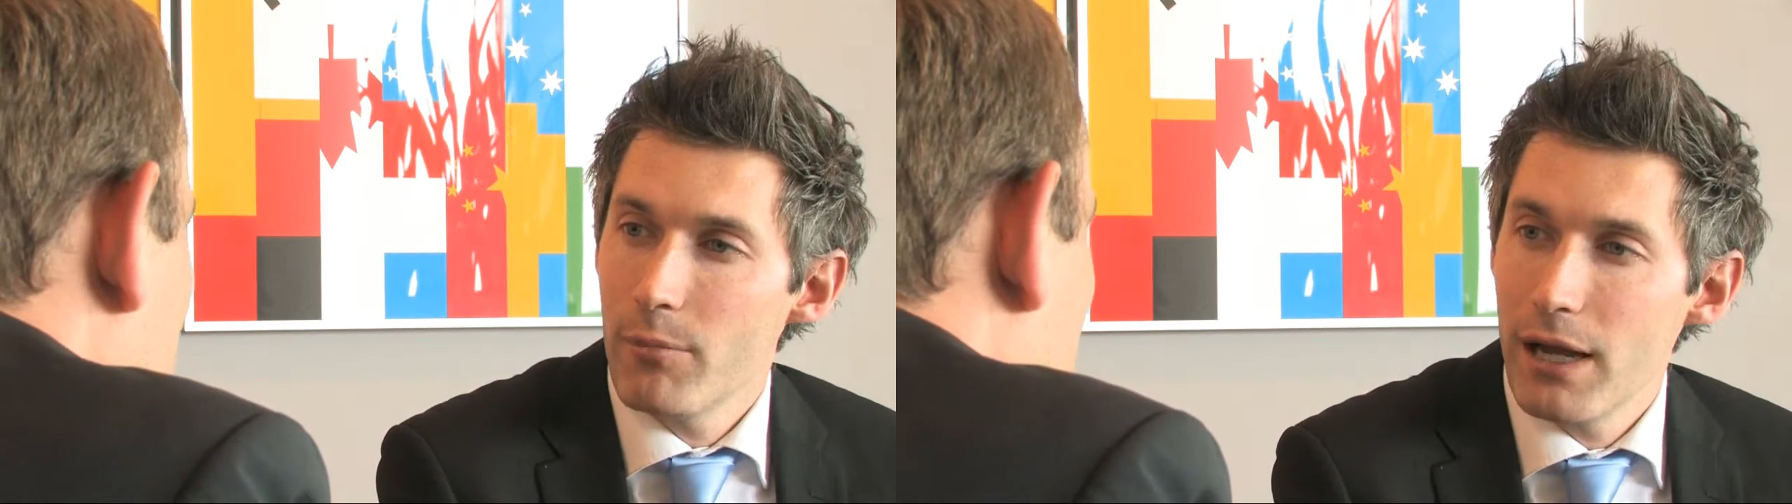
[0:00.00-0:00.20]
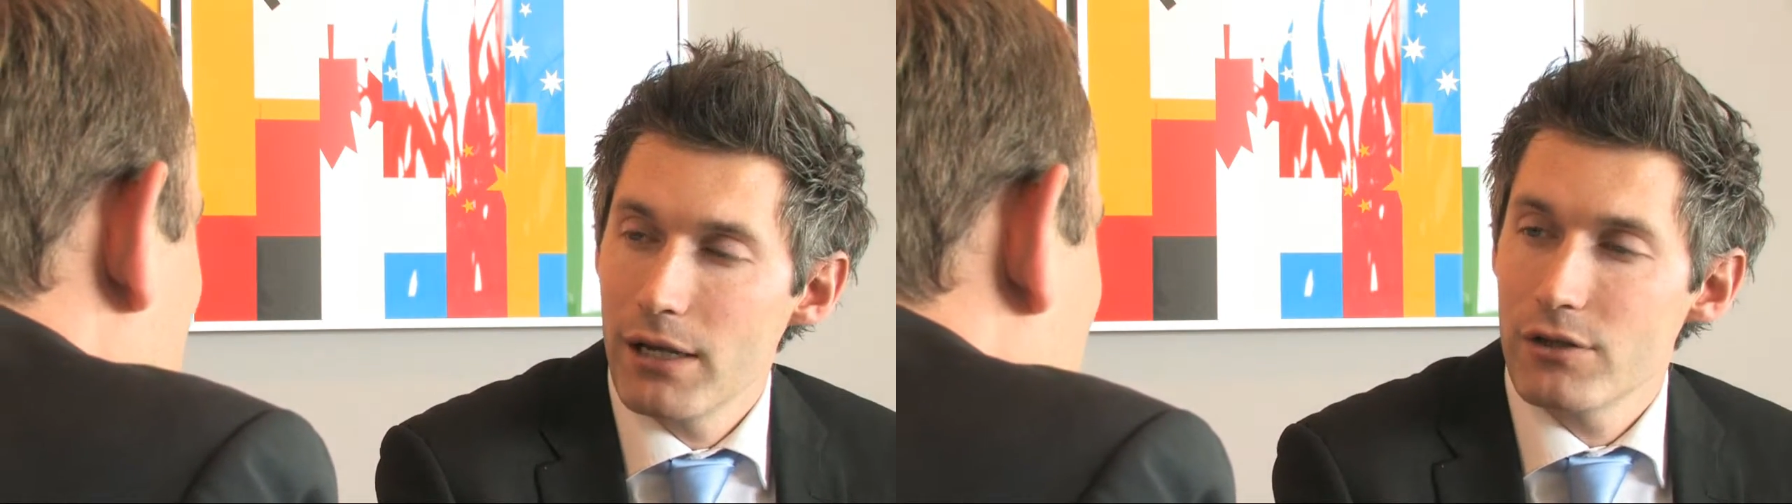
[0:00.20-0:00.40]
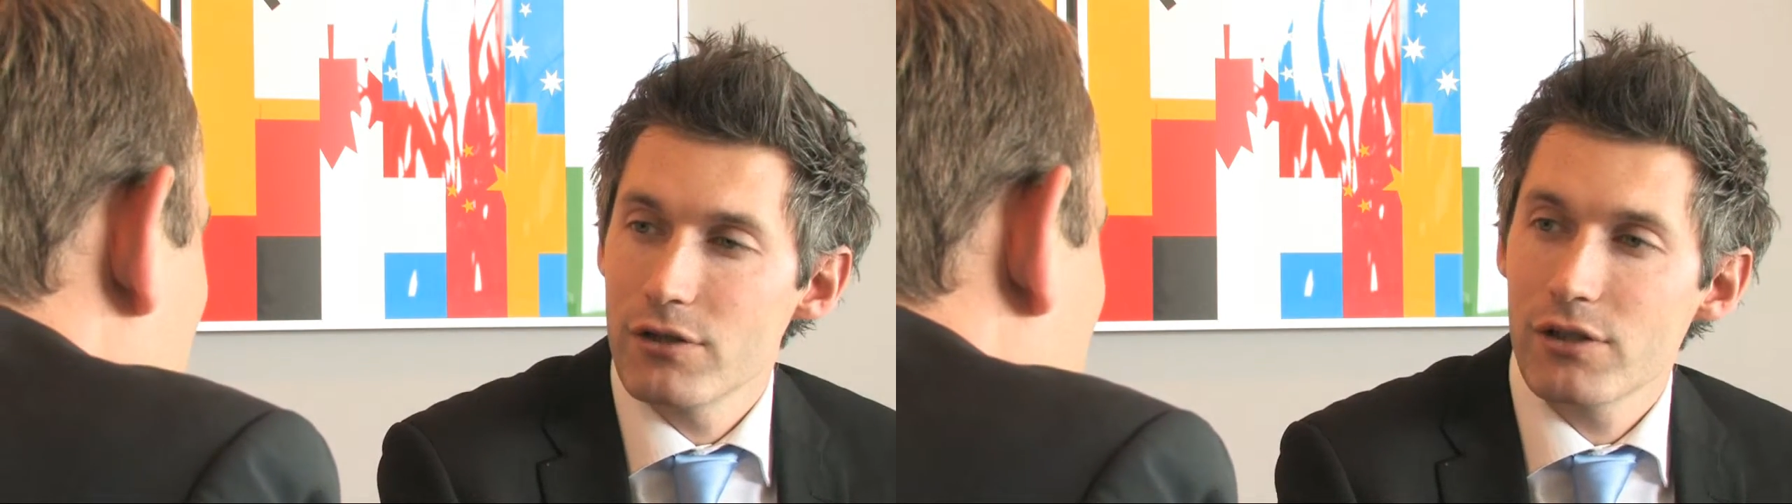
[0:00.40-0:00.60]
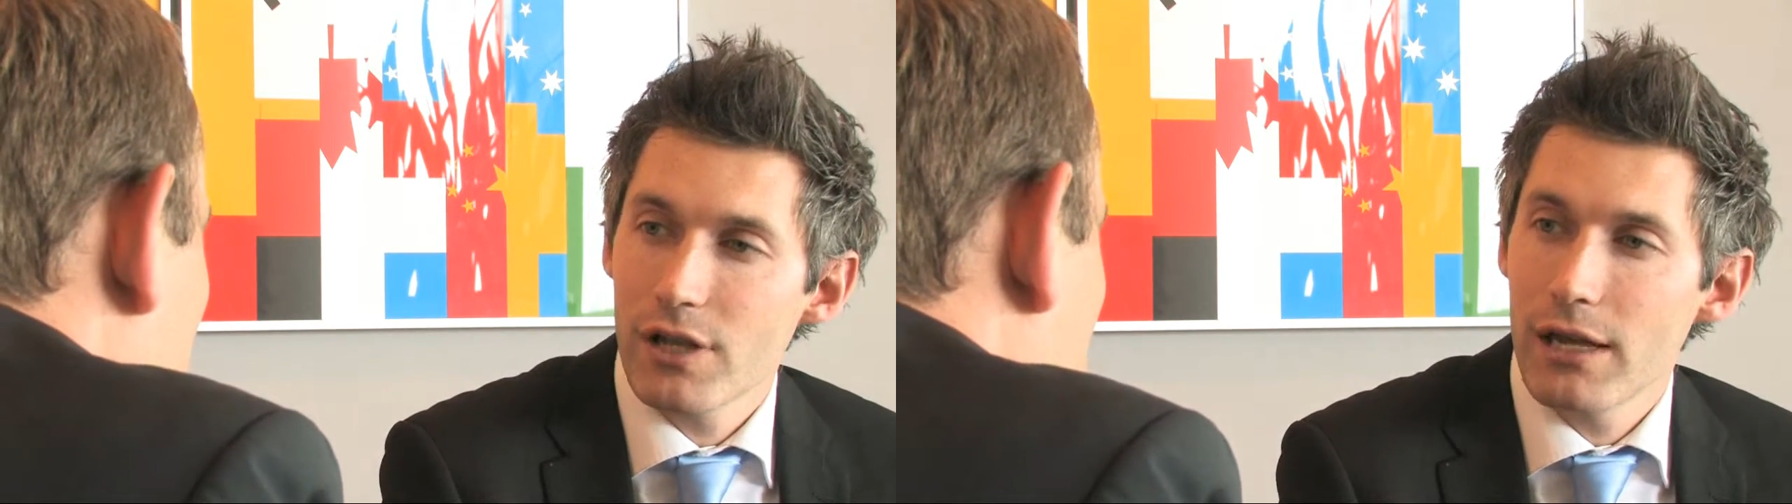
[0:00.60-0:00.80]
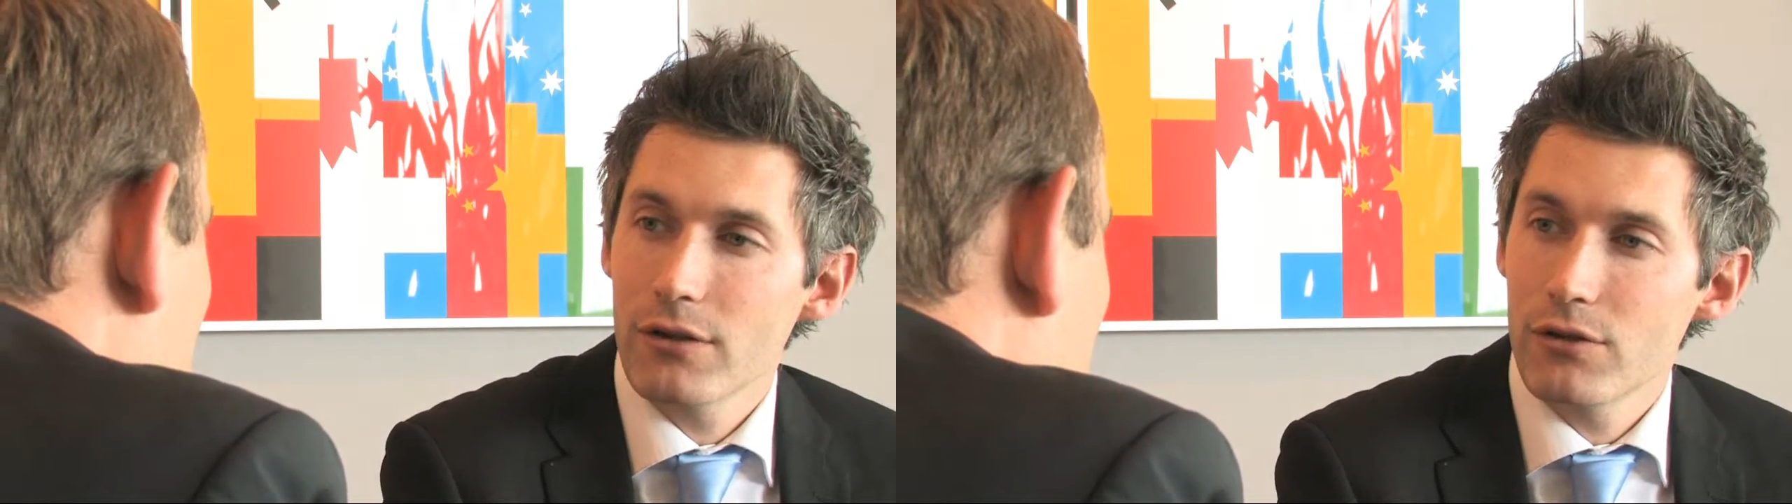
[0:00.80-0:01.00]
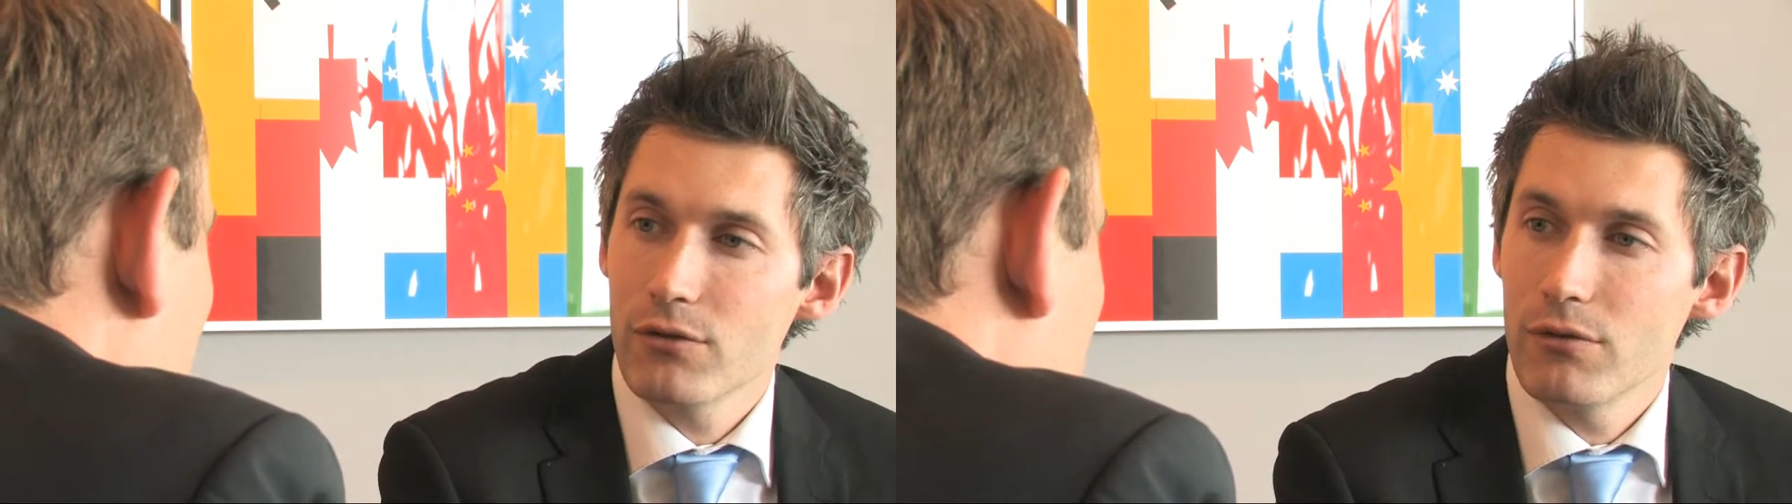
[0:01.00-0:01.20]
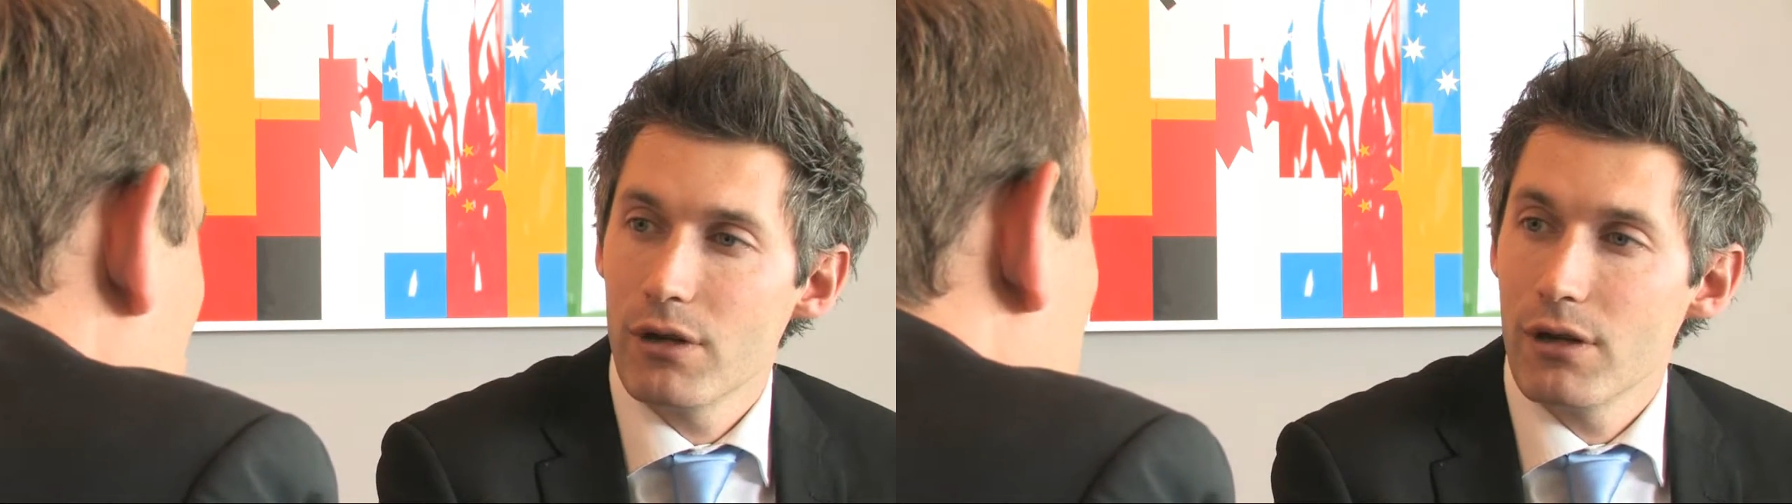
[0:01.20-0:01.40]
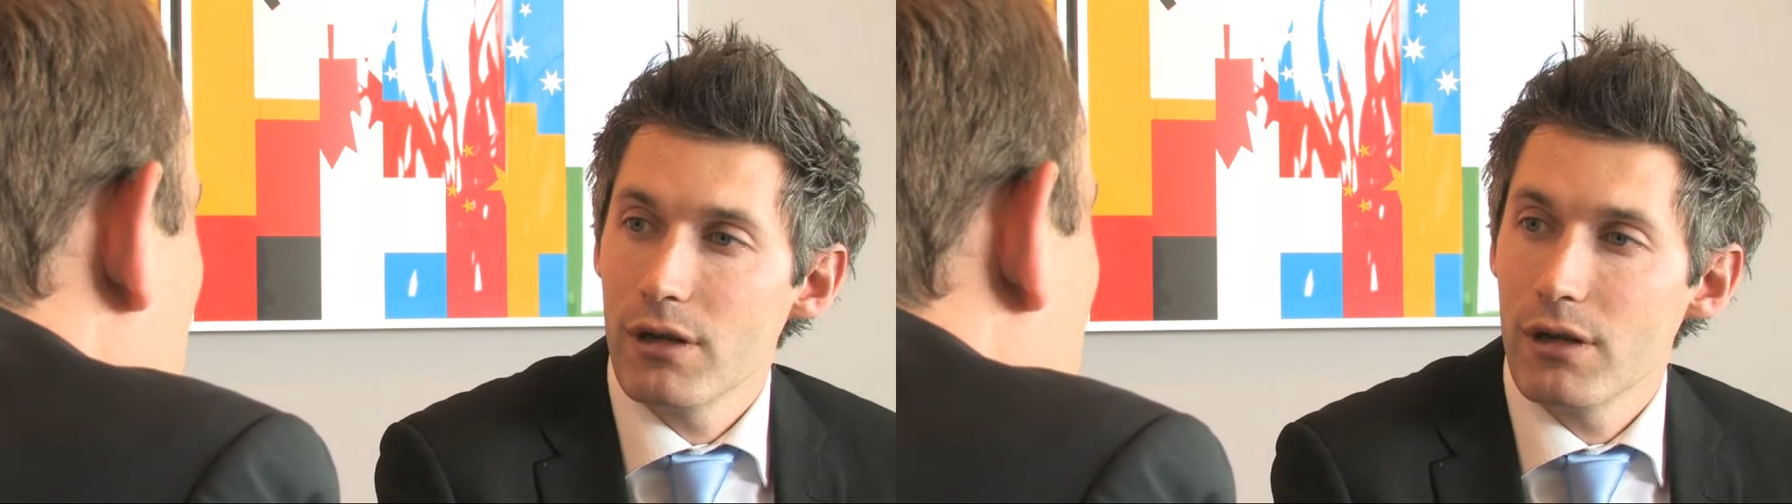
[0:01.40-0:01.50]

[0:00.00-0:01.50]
managers take to